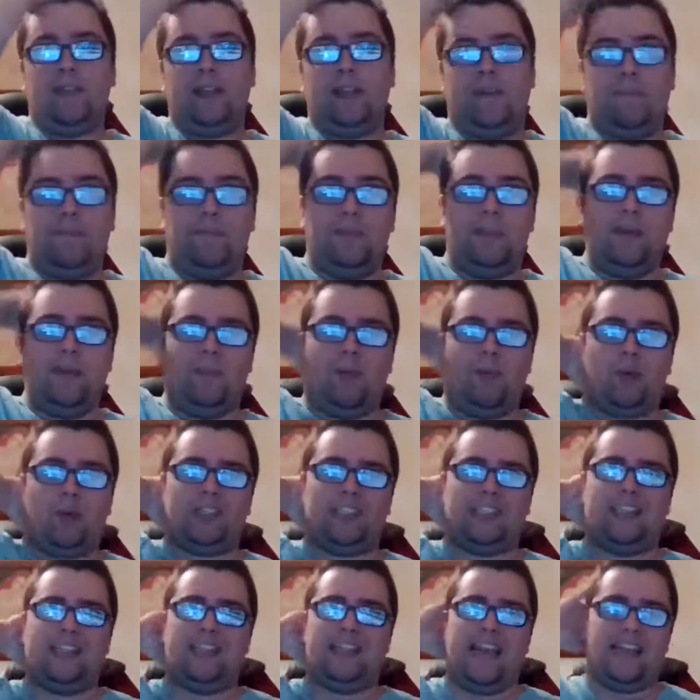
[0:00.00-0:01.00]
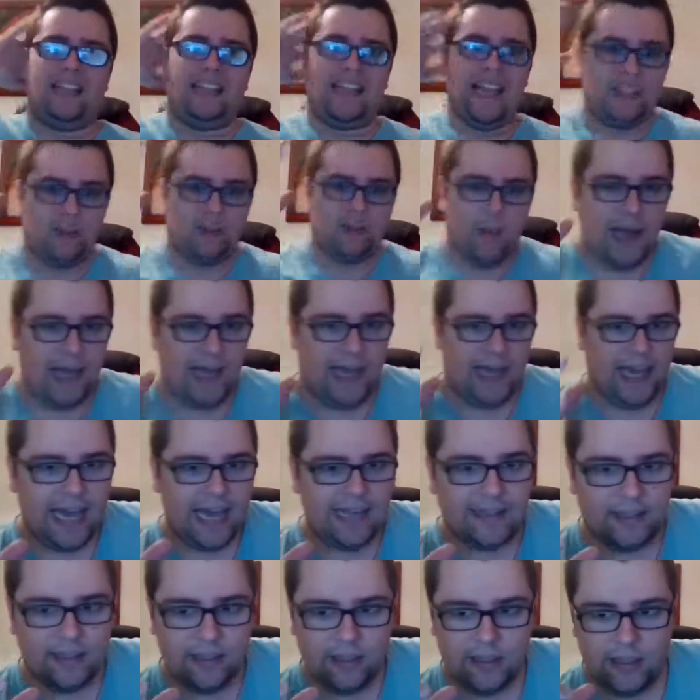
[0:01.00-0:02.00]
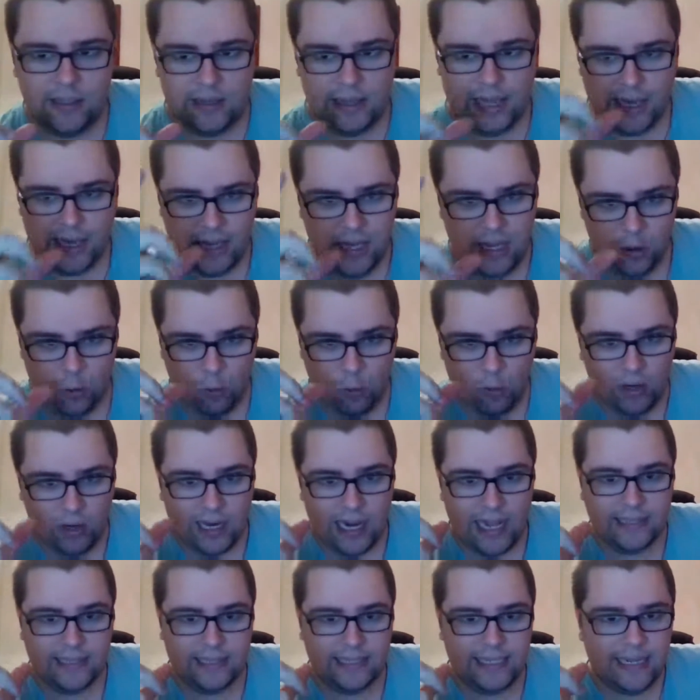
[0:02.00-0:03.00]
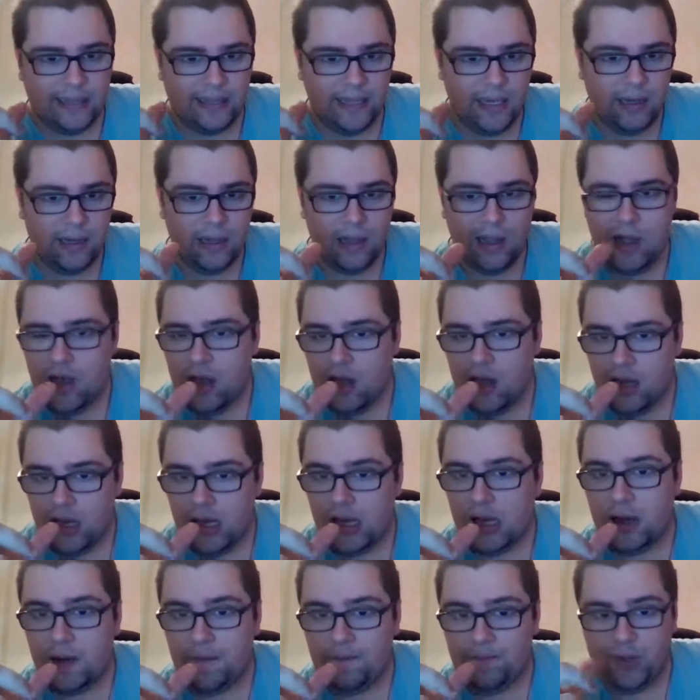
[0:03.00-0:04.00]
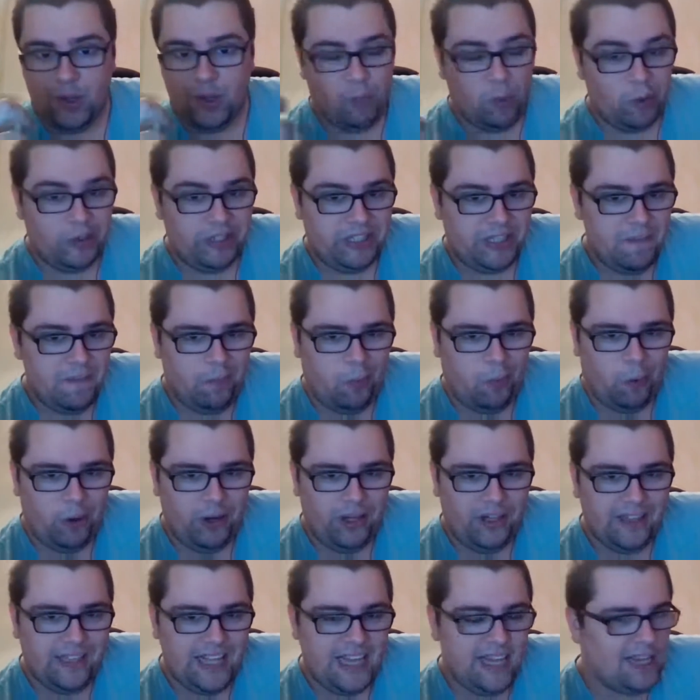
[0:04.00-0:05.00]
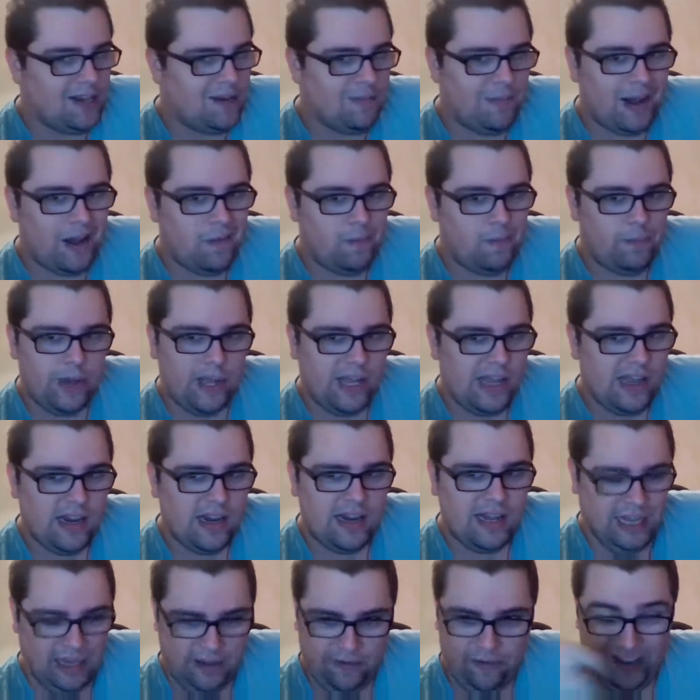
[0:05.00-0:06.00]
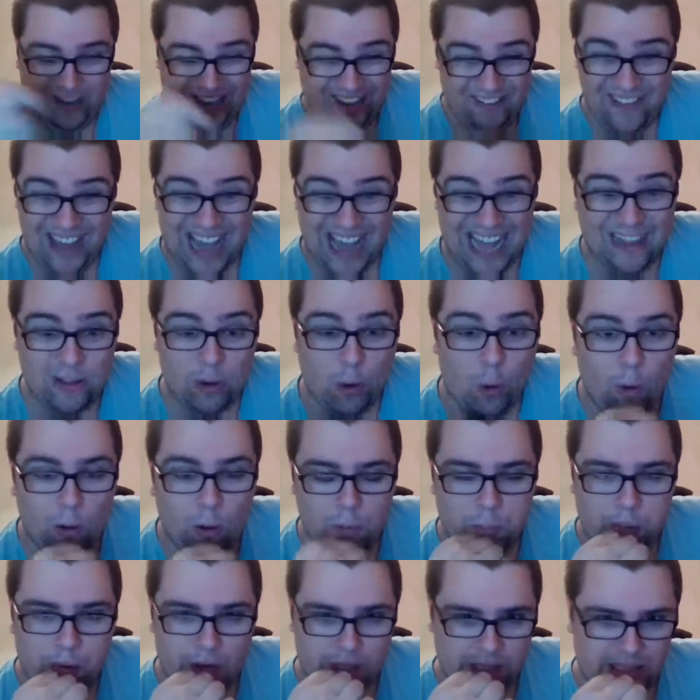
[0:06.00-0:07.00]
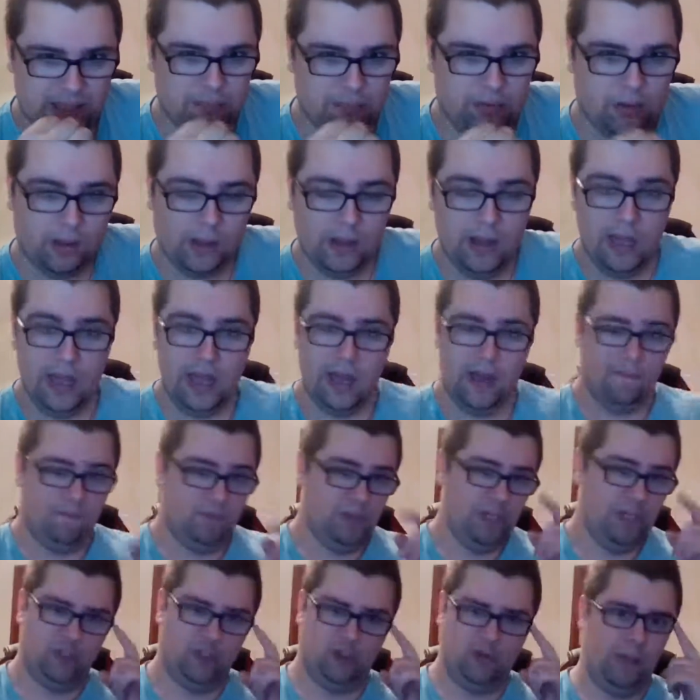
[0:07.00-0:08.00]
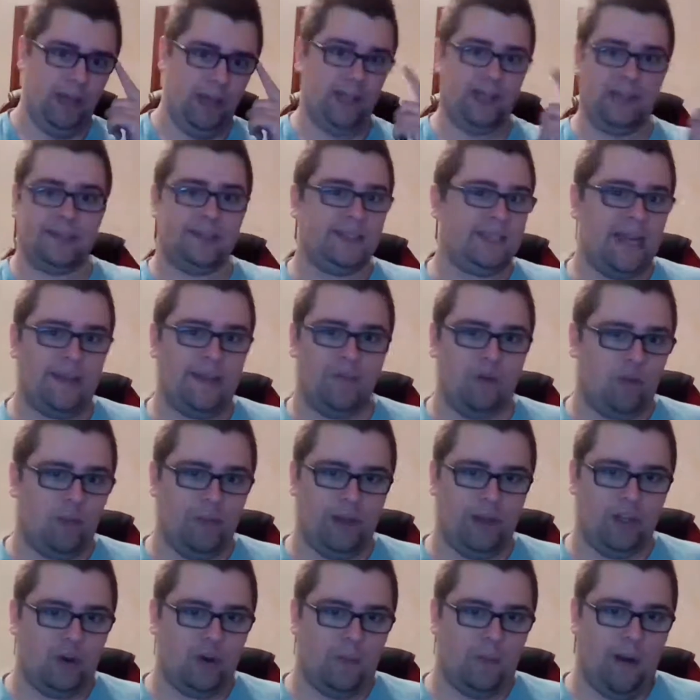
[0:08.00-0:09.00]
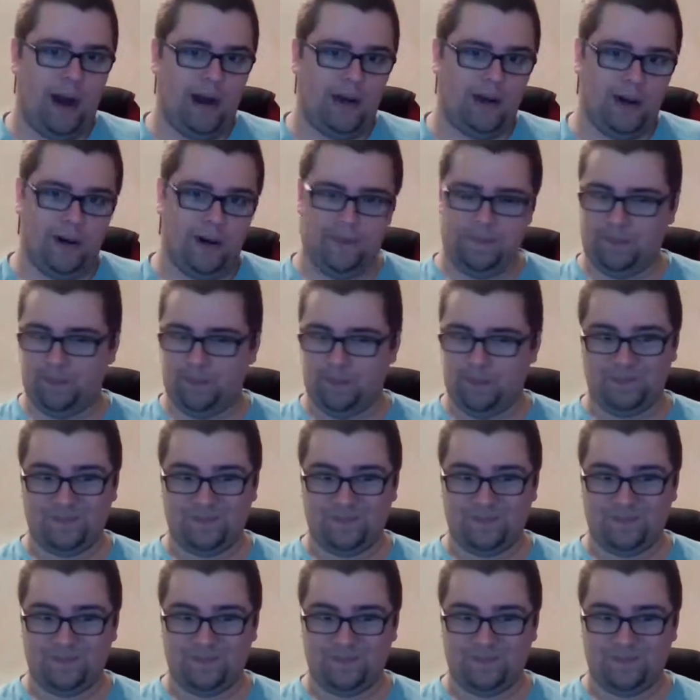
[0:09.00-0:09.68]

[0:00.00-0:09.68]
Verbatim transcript: the the most like that's why I hate like in online setting uh, the most important thing in my opinion if if at all possible is to be in the same room with your partner